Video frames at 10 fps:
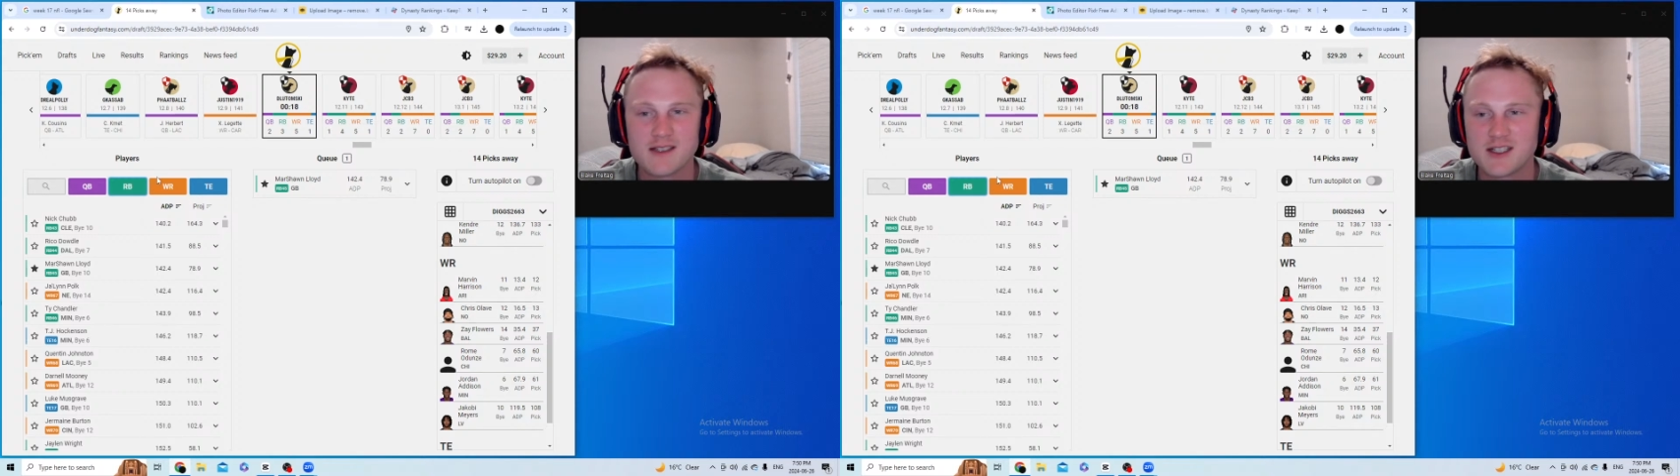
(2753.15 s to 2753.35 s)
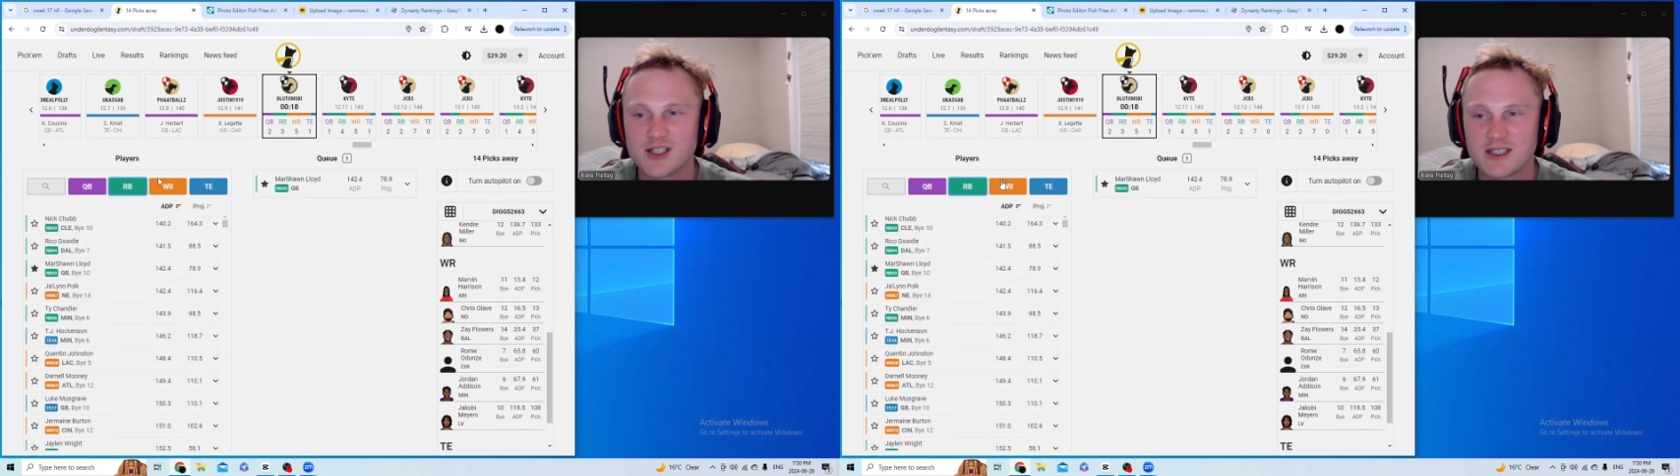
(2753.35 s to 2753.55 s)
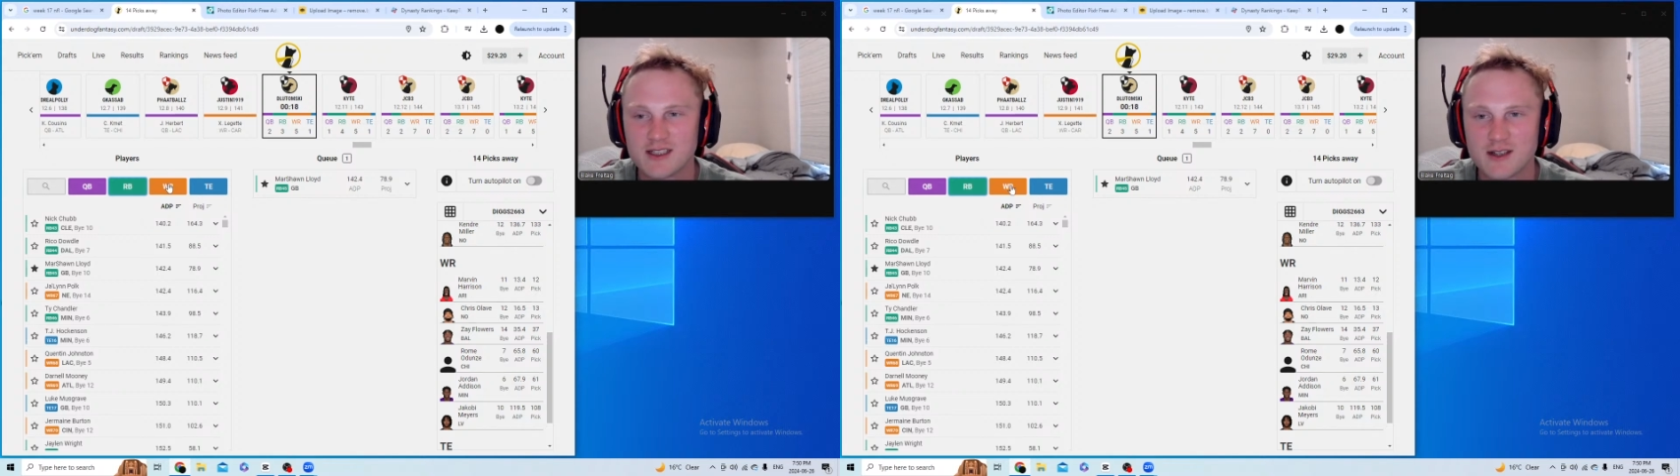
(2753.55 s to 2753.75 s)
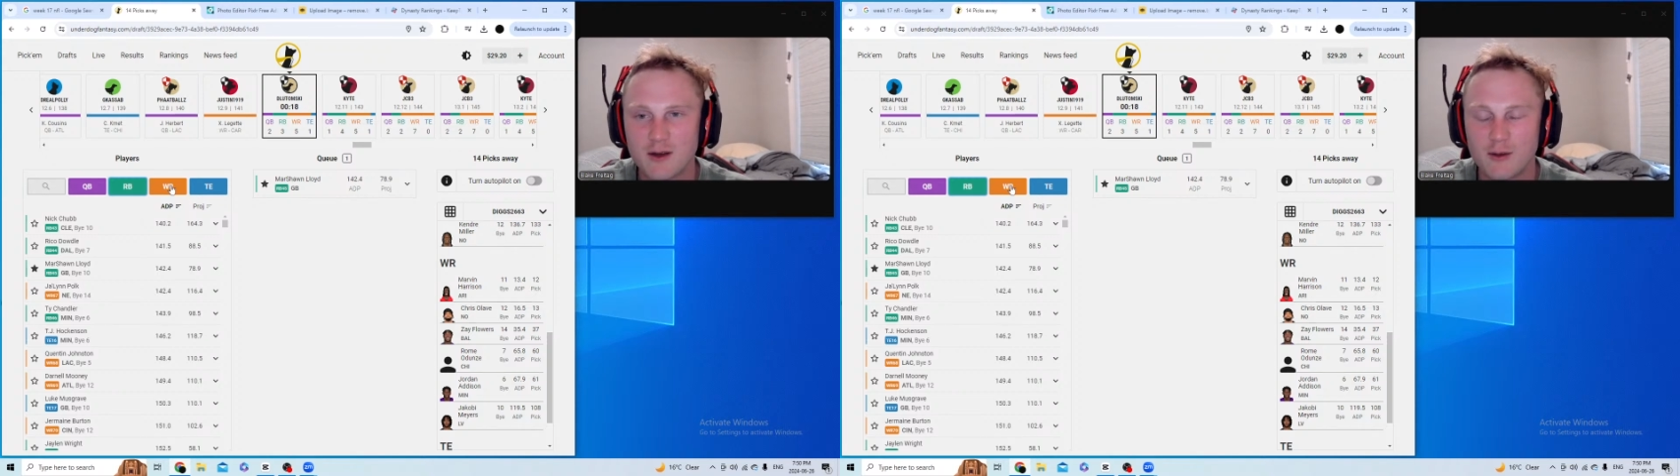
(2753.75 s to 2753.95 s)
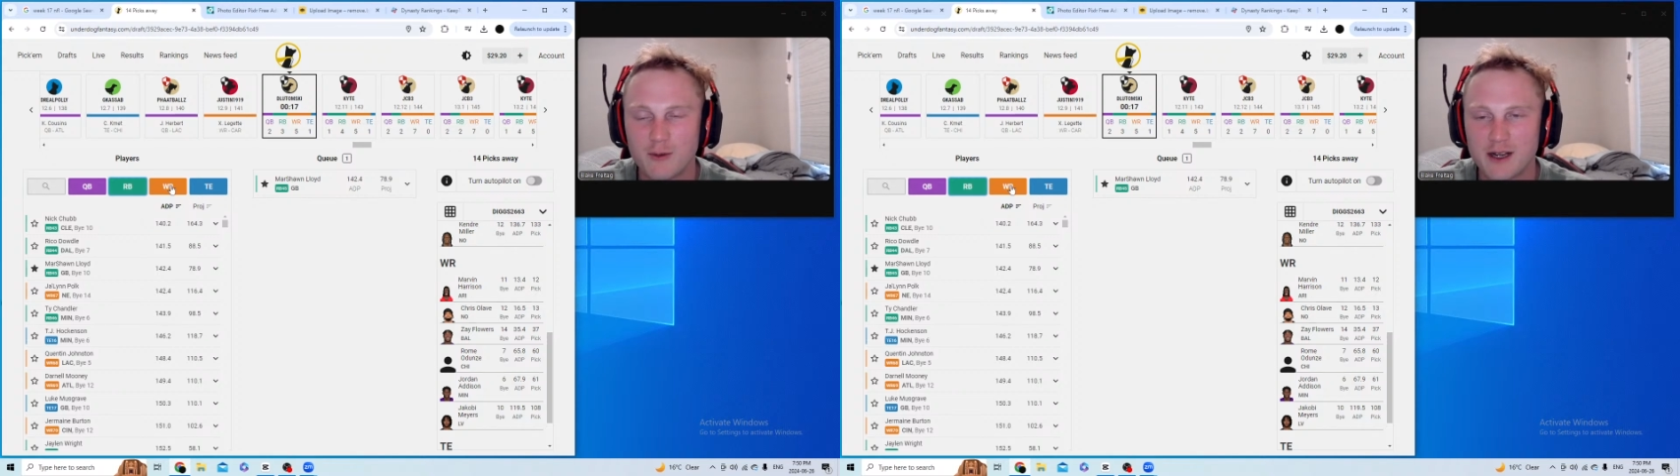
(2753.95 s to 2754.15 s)
It's just
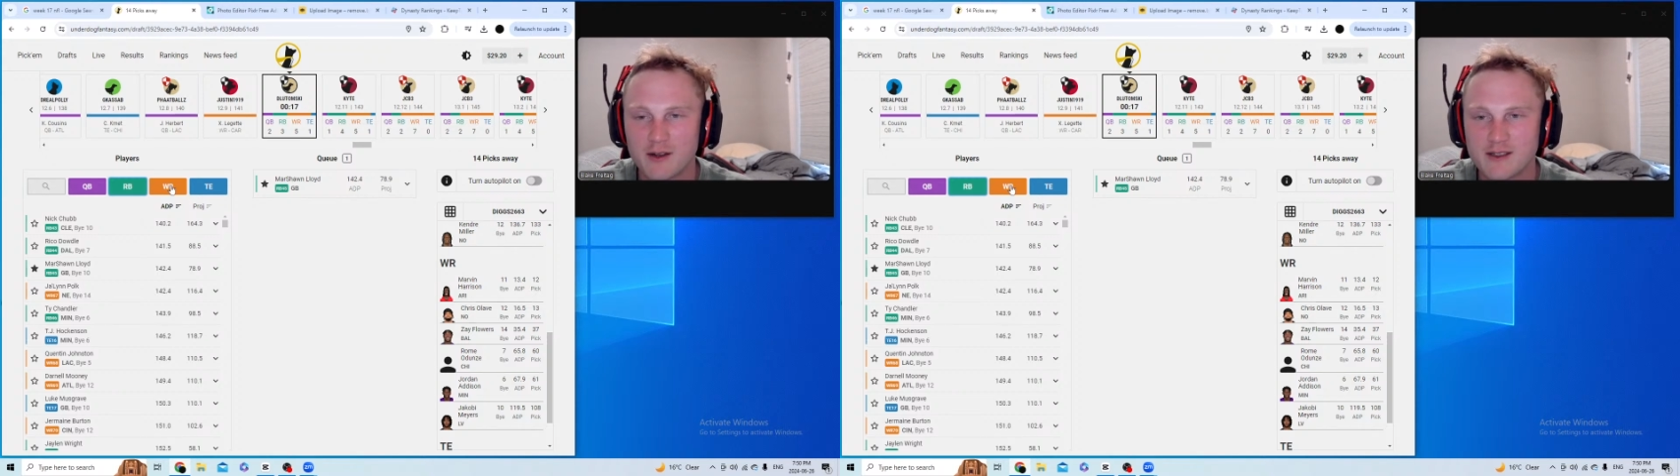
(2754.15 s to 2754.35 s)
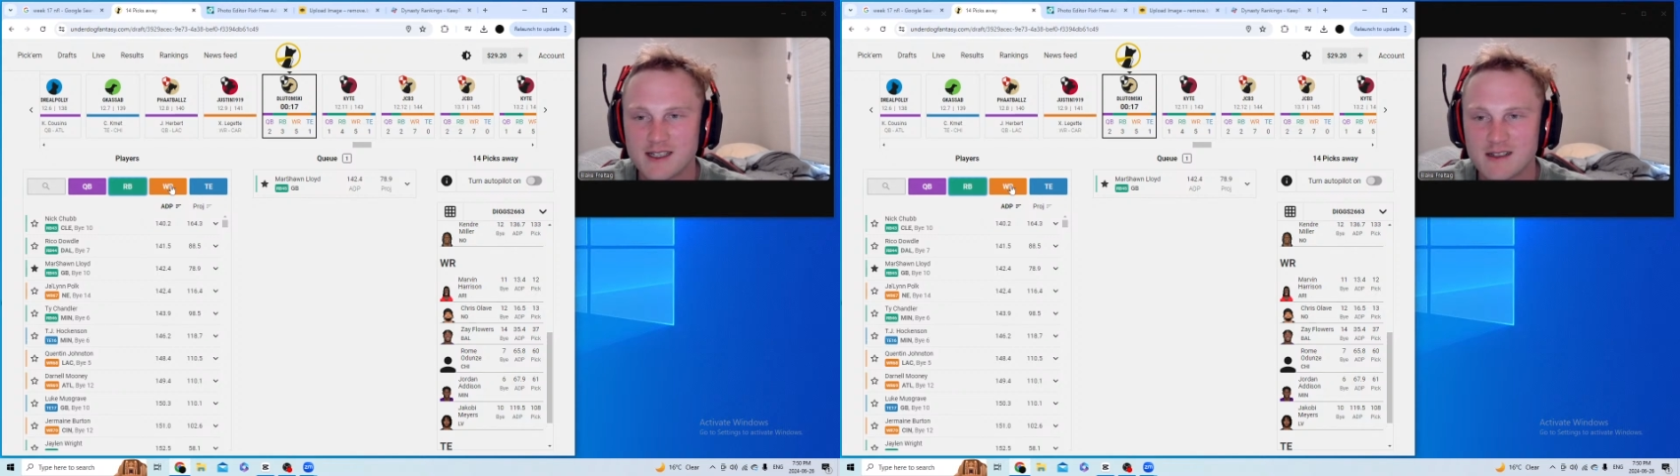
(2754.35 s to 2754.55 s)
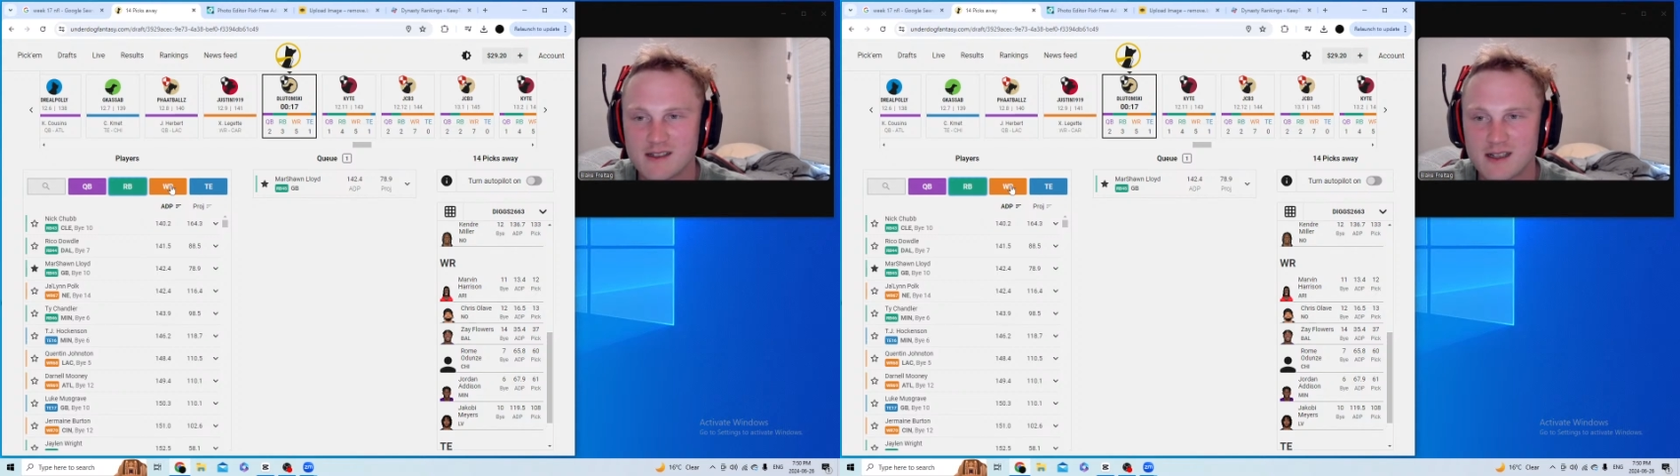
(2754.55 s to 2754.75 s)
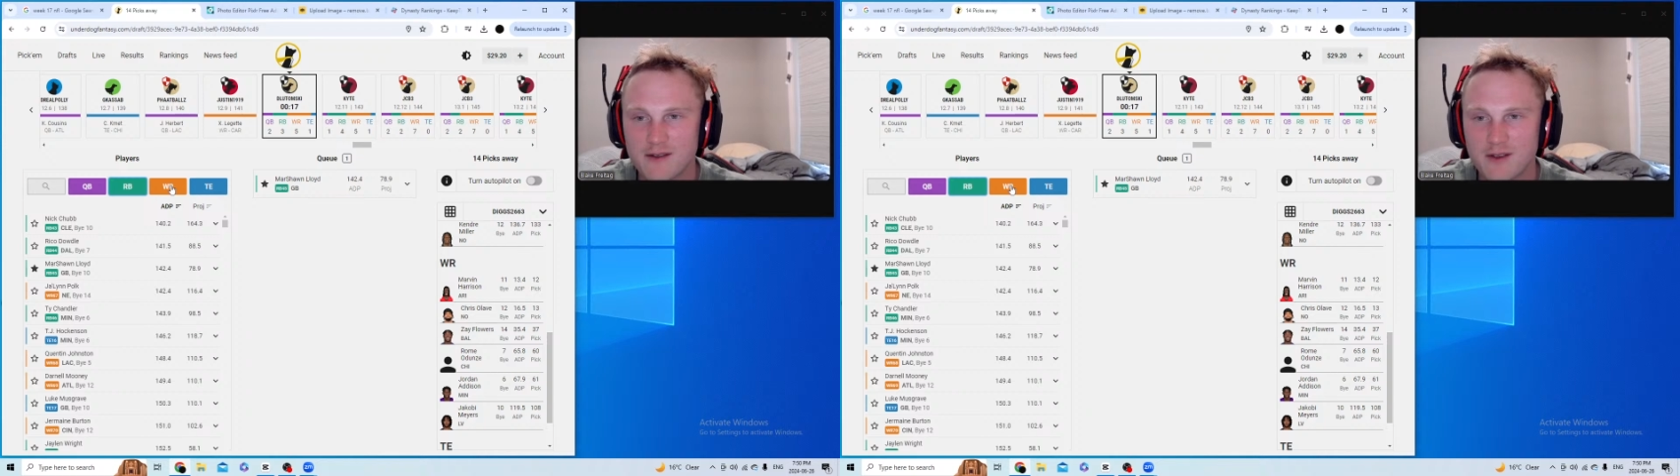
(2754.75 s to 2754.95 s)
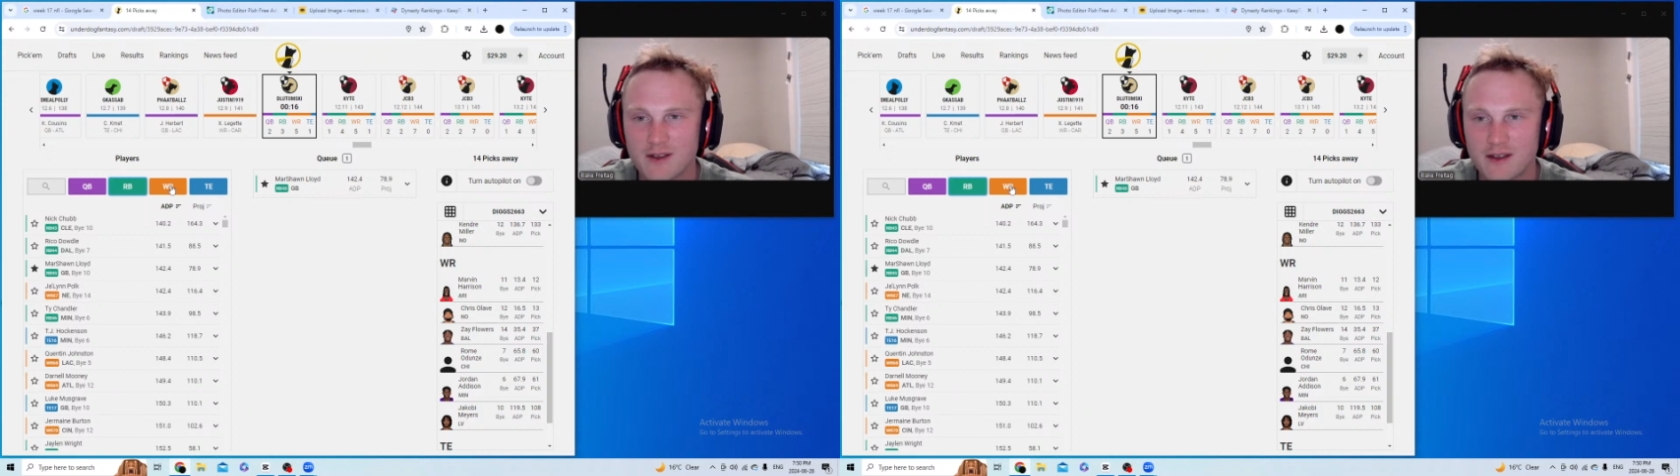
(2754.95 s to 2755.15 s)
all regular season stuff.
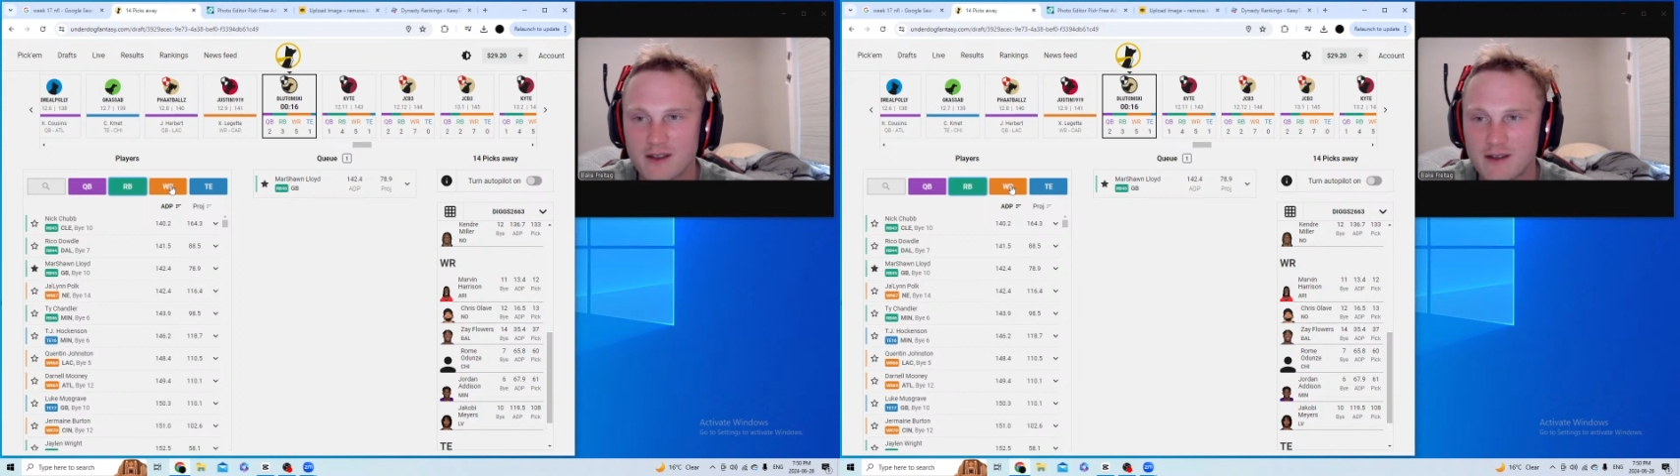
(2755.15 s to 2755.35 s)
I think.